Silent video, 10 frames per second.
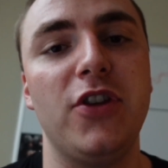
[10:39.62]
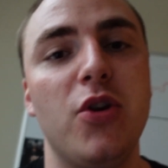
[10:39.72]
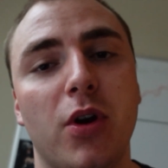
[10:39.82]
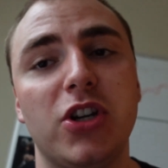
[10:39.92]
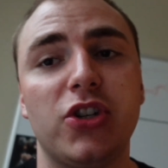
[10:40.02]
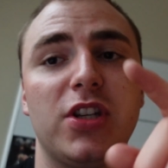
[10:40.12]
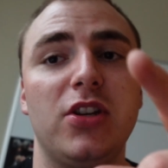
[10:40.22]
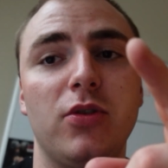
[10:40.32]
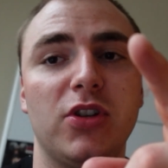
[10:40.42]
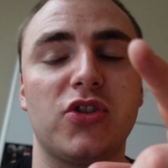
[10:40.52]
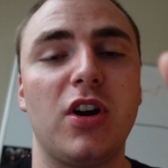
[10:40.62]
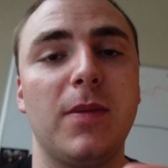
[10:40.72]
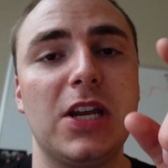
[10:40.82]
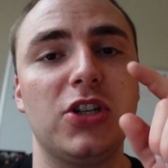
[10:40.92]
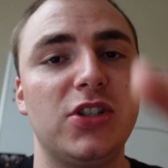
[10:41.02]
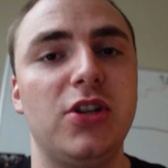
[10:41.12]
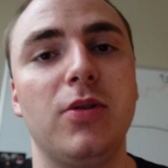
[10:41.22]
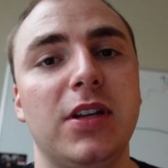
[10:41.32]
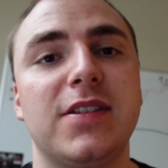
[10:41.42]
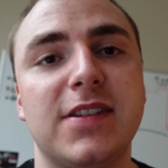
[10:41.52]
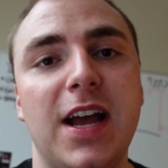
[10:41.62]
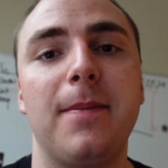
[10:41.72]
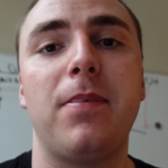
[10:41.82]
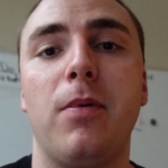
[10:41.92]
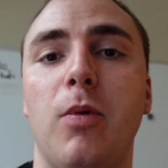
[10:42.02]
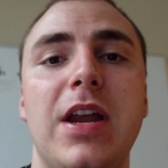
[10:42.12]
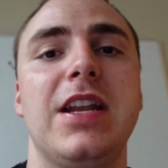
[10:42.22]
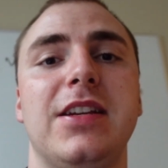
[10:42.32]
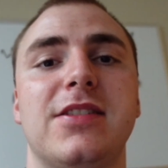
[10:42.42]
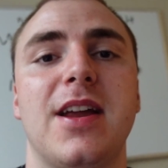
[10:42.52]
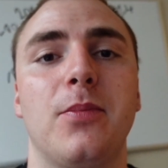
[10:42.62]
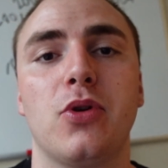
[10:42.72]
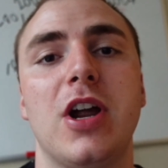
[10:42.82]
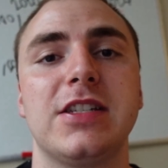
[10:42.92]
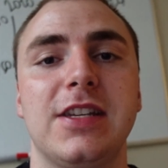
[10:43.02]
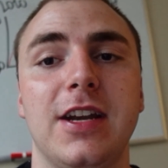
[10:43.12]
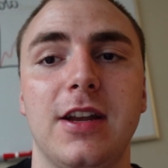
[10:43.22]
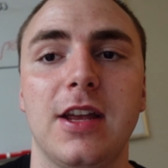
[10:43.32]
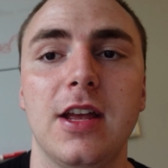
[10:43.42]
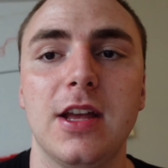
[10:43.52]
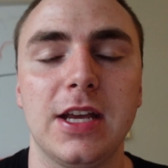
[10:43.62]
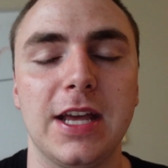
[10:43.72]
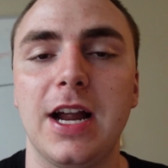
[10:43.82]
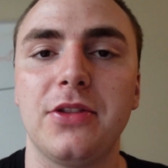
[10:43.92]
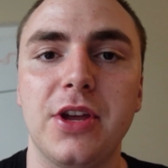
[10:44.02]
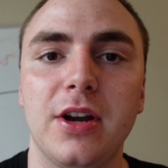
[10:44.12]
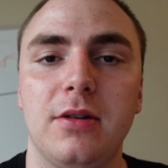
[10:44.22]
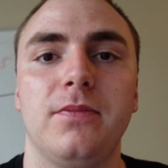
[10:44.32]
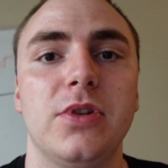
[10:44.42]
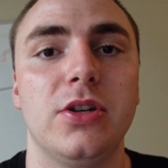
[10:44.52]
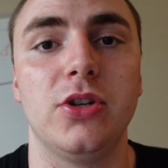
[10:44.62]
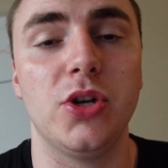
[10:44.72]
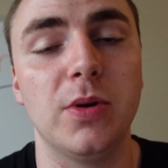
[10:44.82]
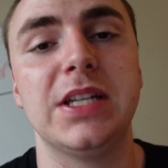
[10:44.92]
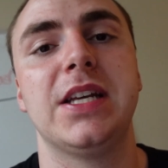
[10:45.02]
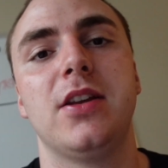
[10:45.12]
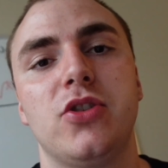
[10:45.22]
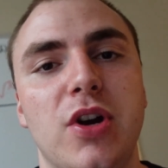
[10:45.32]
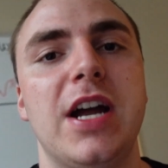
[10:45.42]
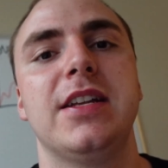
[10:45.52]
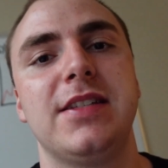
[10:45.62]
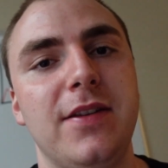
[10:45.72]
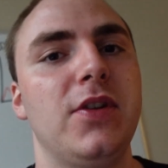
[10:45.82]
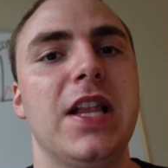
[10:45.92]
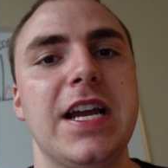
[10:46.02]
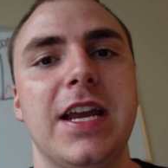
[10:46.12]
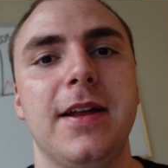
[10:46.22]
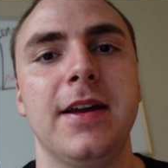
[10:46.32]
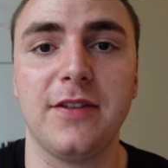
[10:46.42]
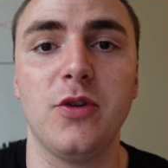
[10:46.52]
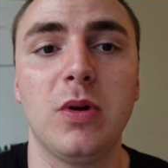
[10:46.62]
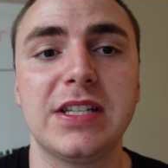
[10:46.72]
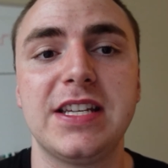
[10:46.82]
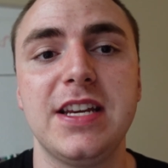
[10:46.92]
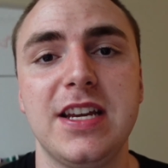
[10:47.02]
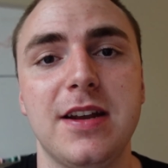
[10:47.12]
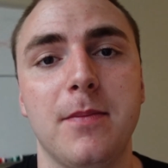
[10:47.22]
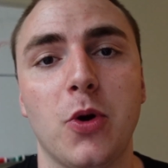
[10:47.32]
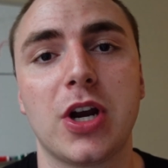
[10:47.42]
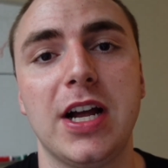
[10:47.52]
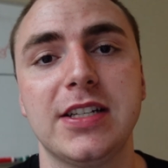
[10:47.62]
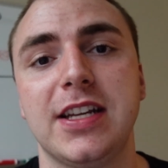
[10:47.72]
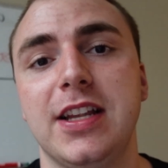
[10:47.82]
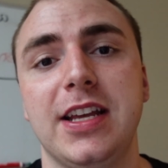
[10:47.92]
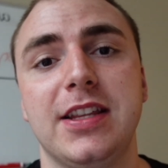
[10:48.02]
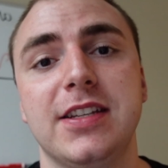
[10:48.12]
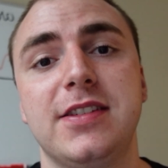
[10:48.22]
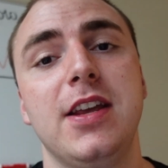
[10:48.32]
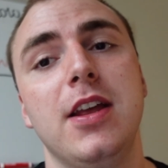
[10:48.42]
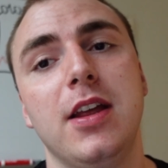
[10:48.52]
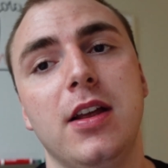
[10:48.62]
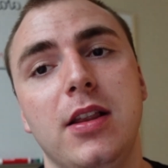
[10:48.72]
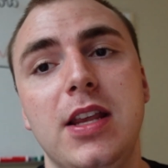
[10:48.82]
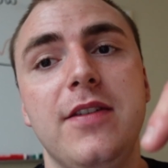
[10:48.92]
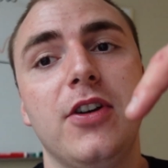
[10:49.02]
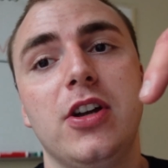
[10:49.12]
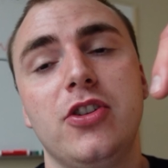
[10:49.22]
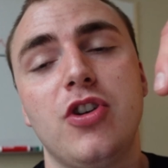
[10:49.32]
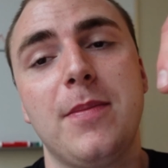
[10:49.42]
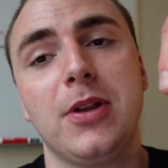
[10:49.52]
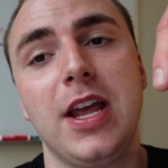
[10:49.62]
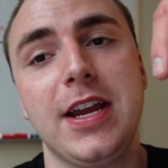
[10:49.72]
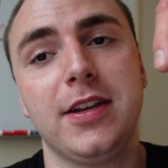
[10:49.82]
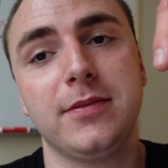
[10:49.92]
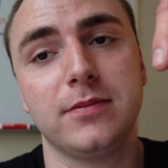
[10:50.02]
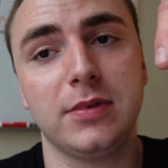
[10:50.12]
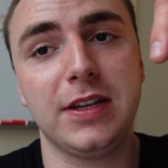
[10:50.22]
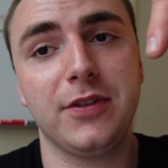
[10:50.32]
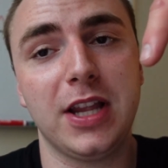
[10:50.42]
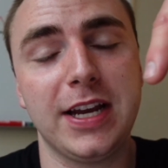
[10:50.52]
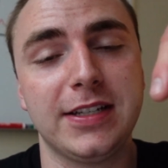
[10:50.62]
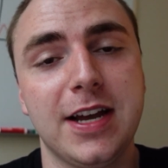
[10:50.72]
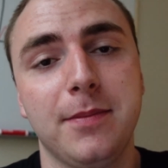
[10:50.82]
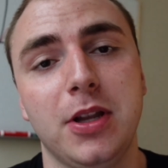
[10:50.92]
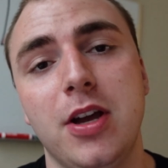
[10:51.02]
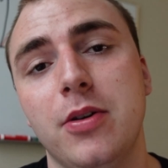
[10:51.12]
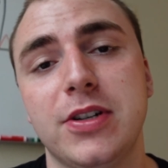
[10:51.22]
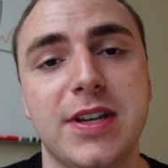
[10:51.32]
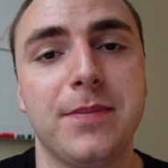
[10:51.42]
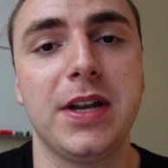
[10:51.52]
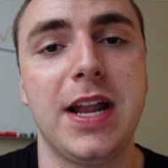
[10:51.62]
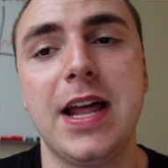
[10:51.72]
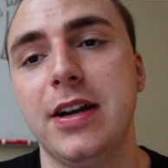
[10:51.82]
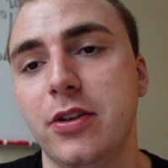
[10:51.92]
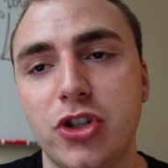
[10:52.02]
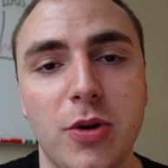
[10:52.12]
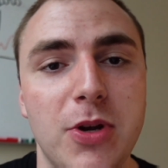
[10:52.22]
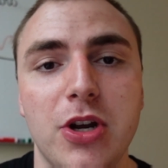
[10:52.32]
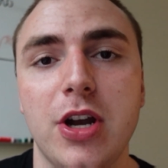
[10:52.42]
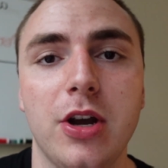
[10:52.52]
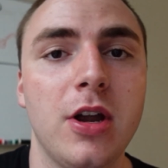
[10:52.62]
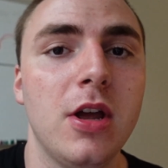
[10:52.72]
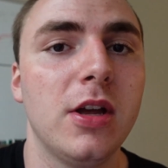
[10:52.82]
you are interested in doing strongman, just do it. Stop waiting, stop procrastinating. Get out there, do it, try it, see if you like it. If you wanna see more content like this, leave a, drop a like, leave a like down below or something. I don't know, show me you're here.